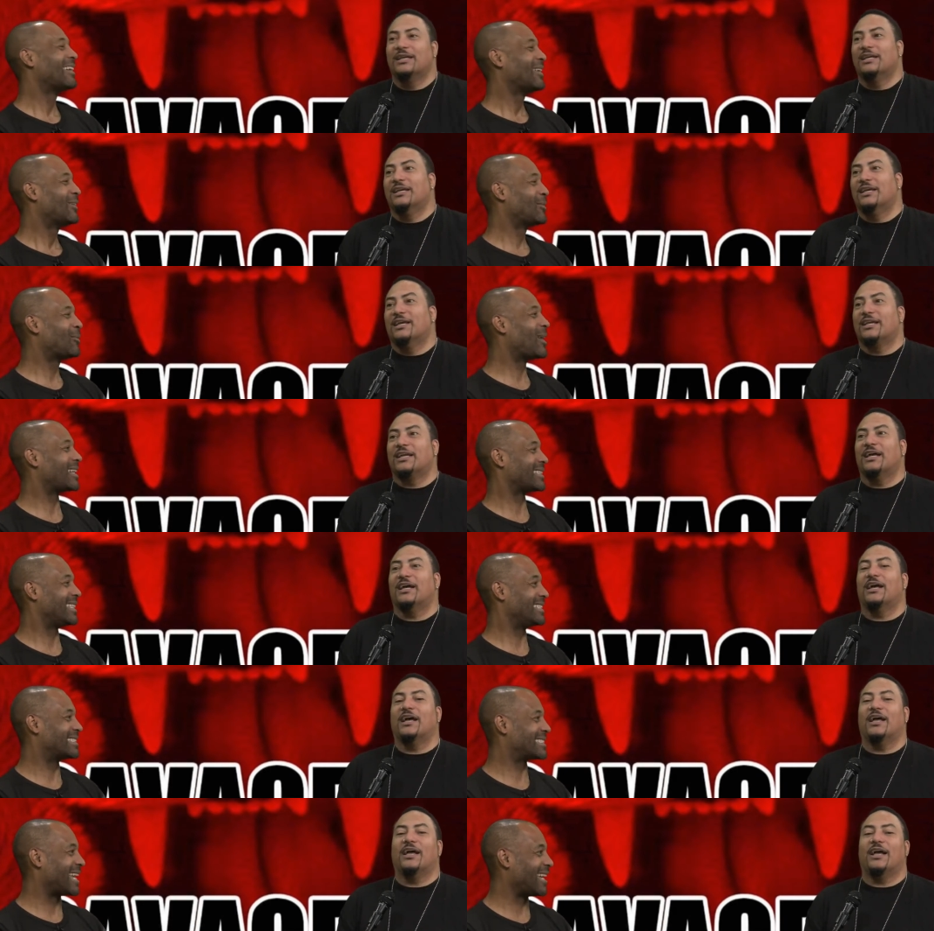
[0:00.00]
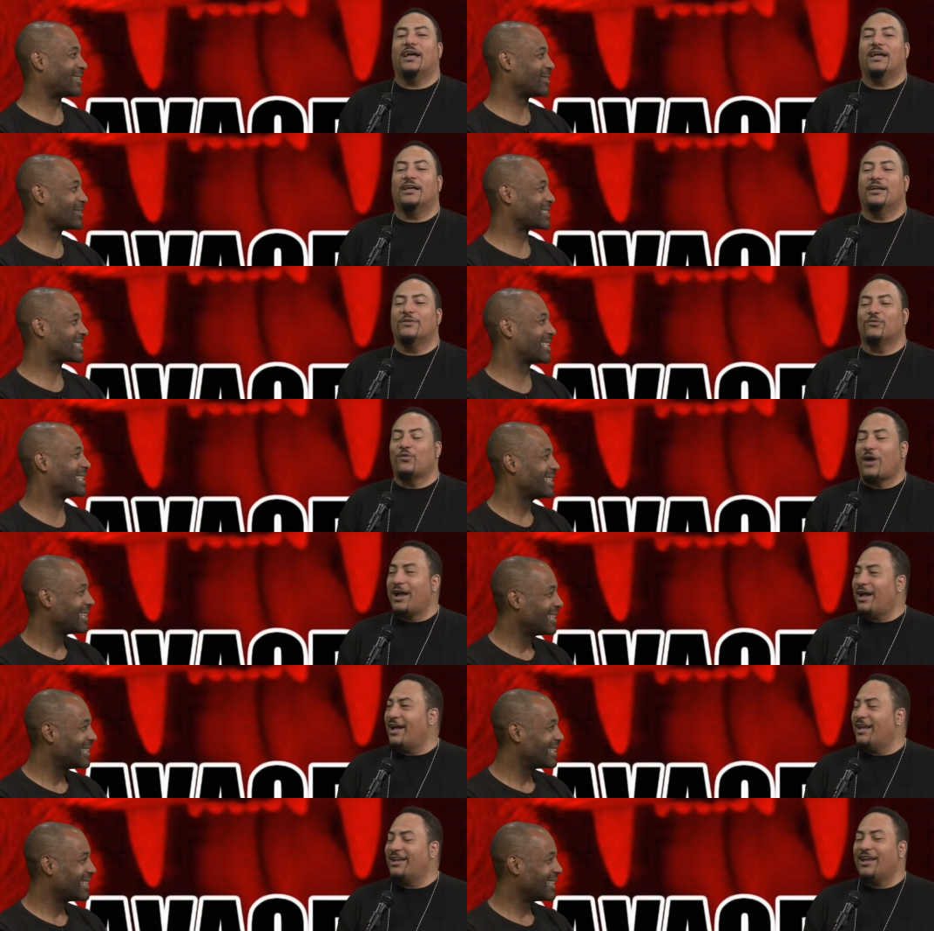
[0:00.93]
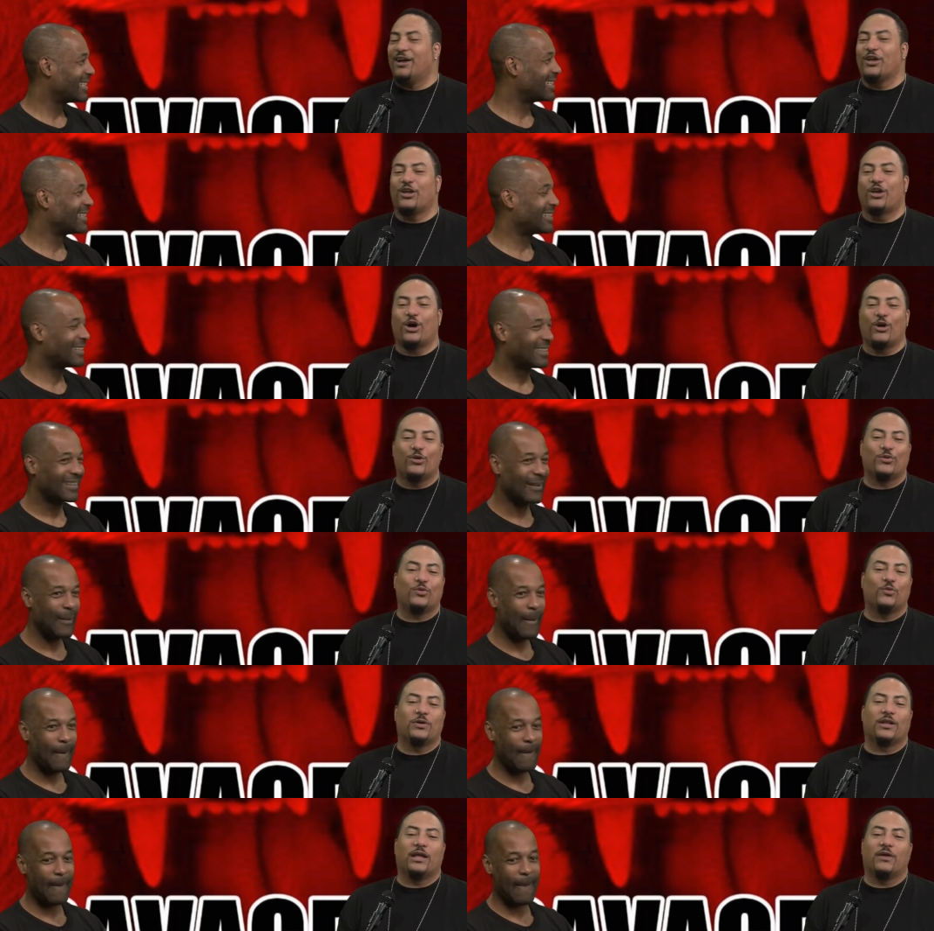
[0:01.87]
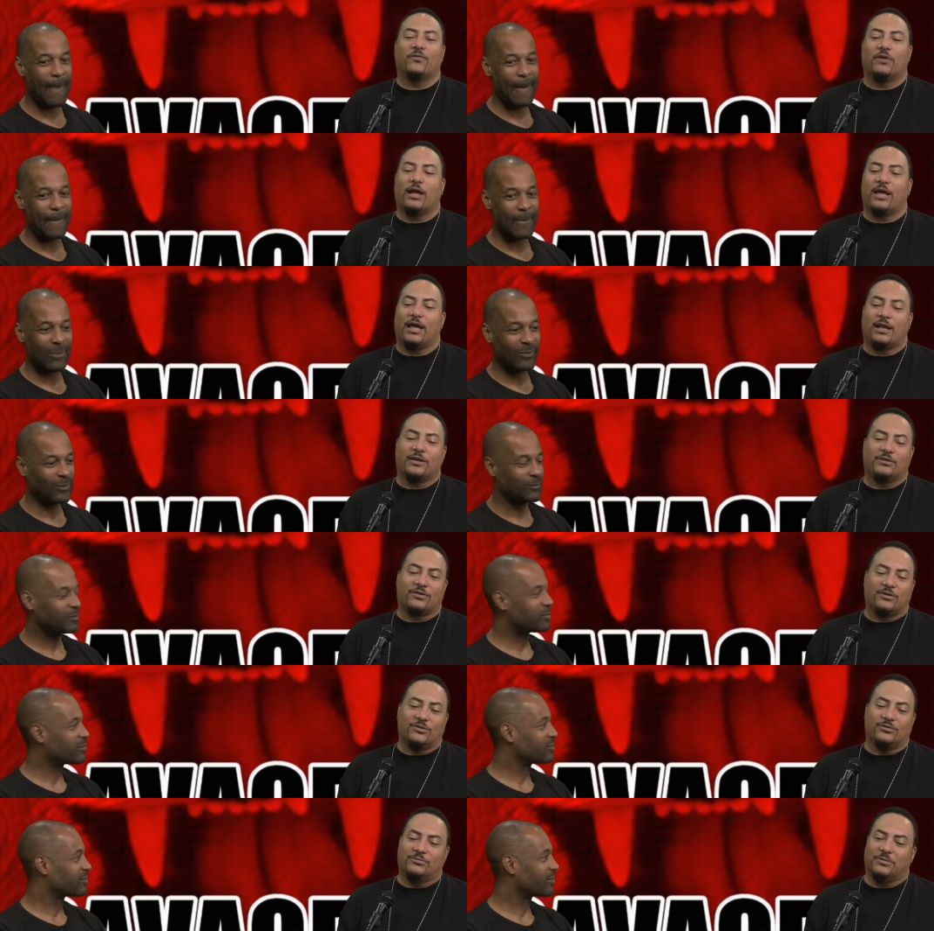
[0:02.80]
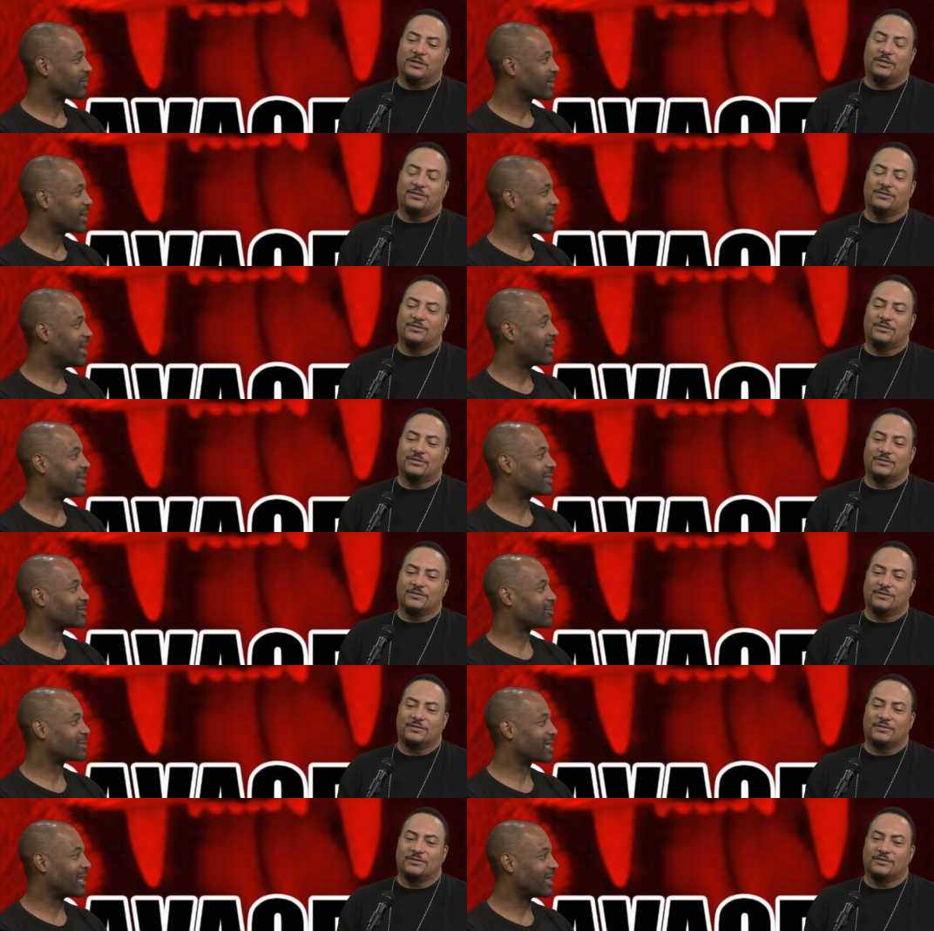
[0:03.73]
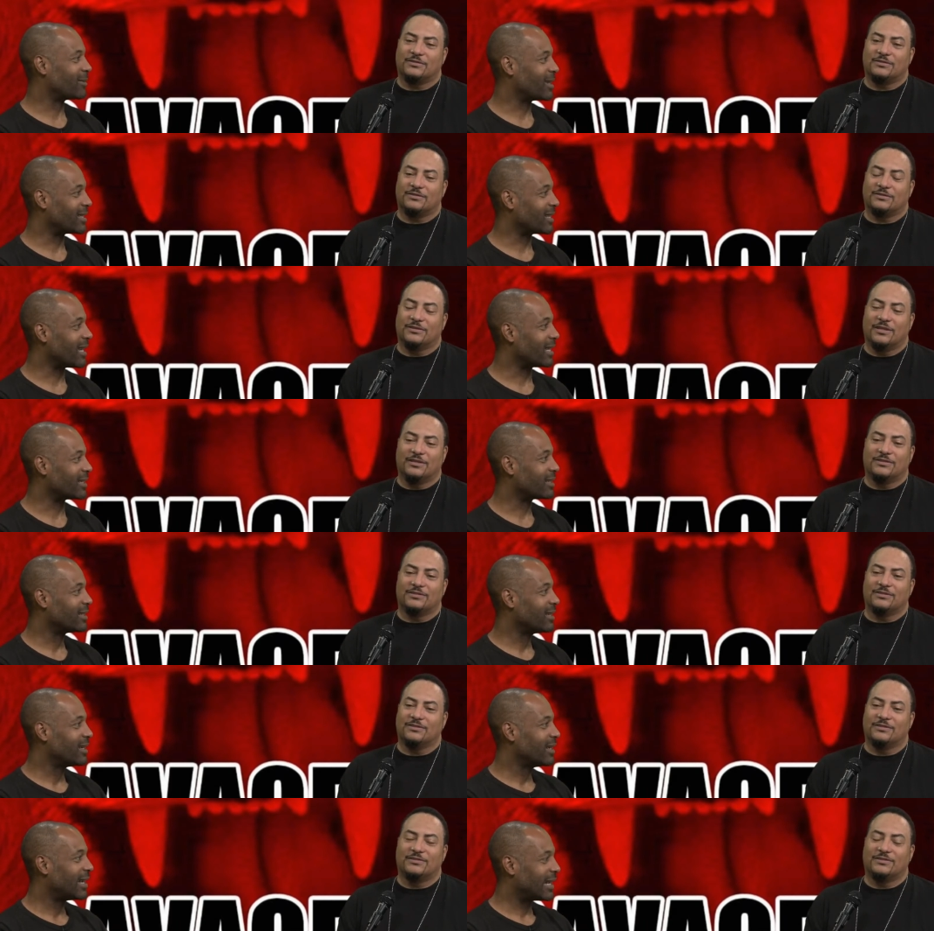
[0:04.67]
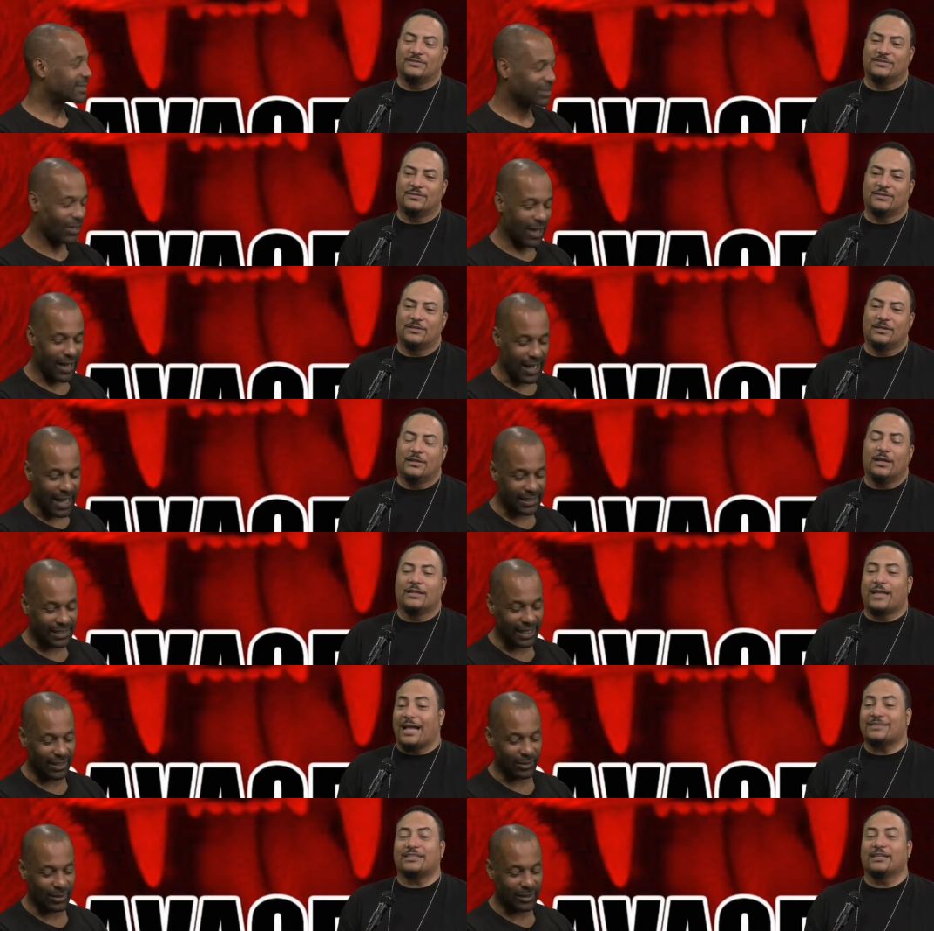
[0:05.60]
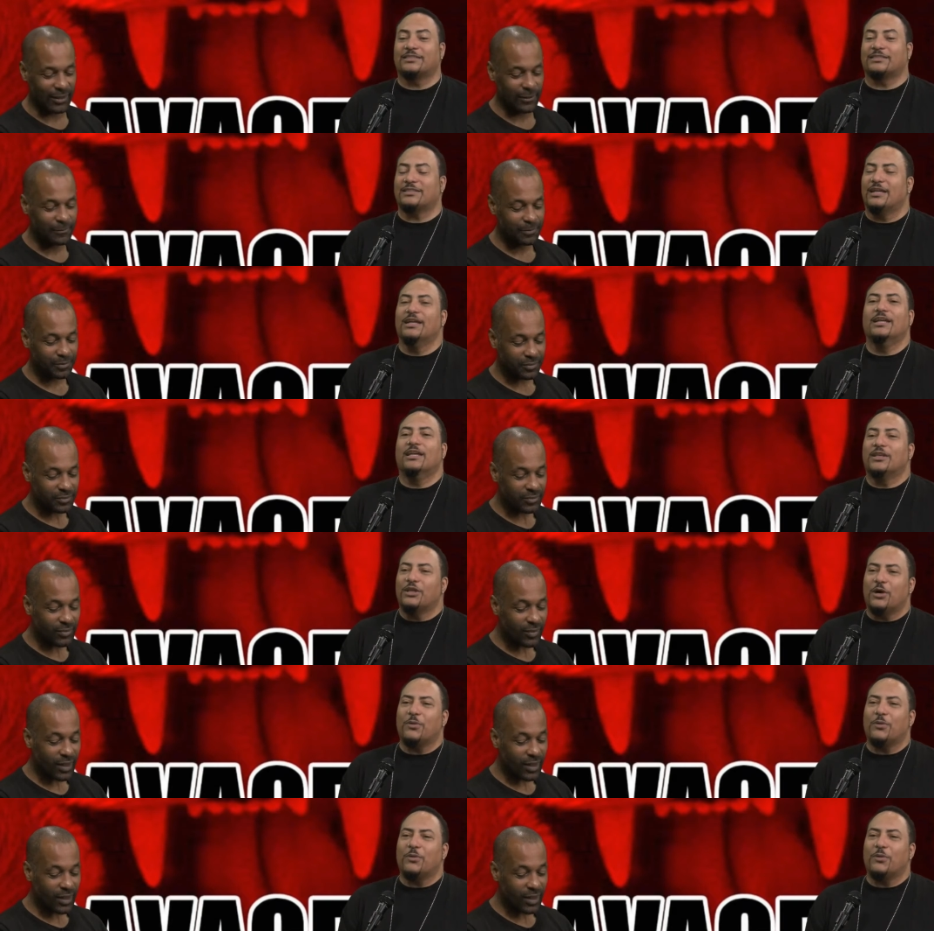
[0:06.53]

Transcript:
Speaker 1: what these sandals?
Speaker 2: Ride a goat, whatever I got to do, man.
Speaker 1: Yeah, that's what I'm saying, man. Like. Yeah. So I, I think that's
Speaker 2: a, you know